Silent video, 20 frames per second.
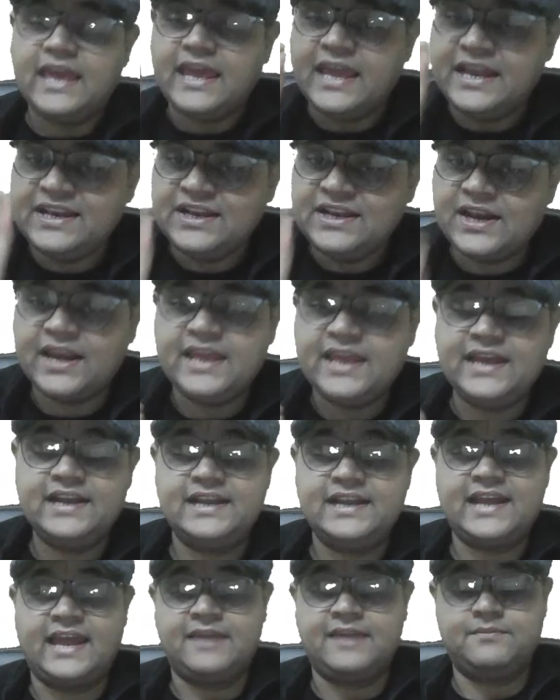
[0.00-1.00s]
in
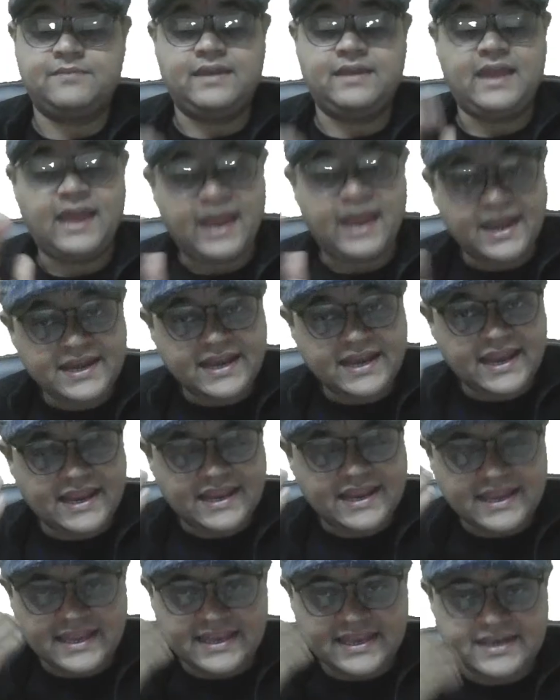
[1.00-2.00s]
real time and
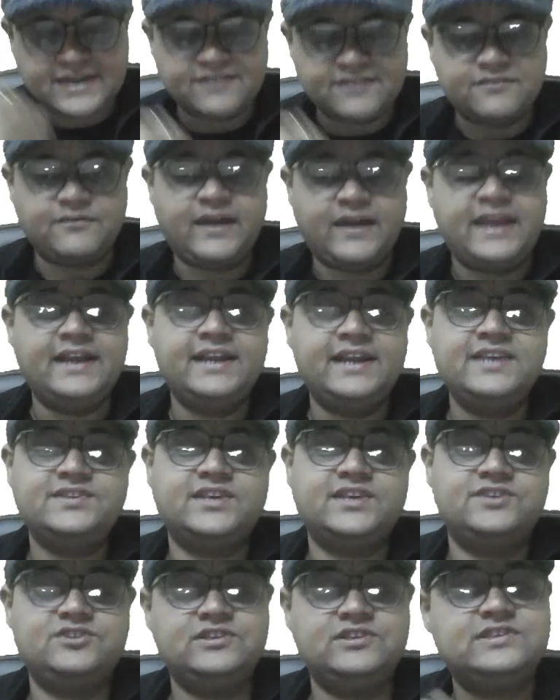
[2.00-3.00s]
in YT
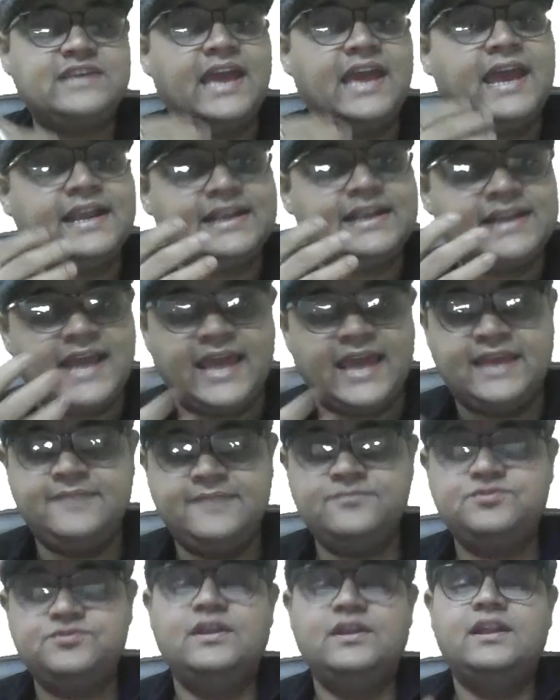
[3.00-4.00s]
sessions, at
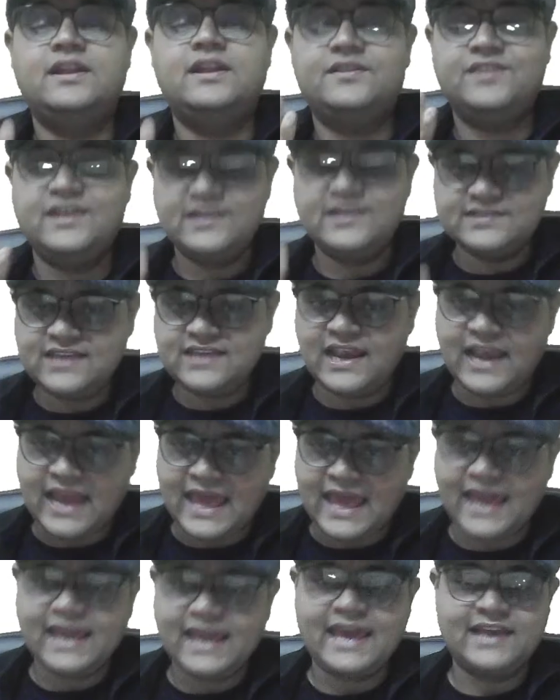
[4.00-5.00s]
times there is a
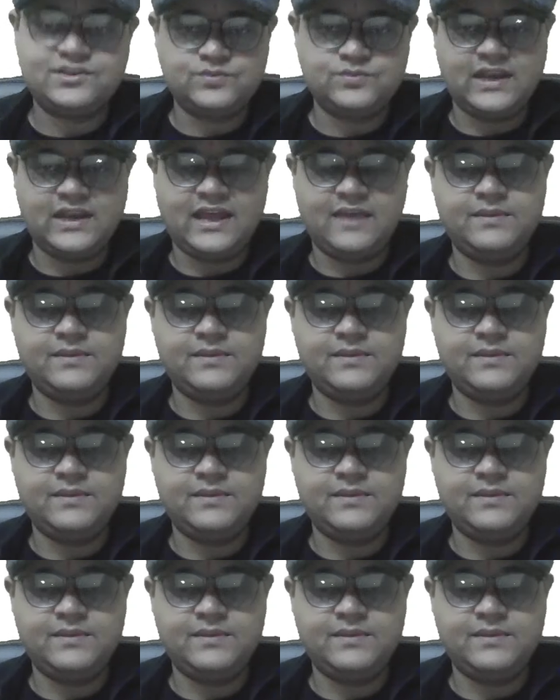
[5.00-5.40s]
lag as well.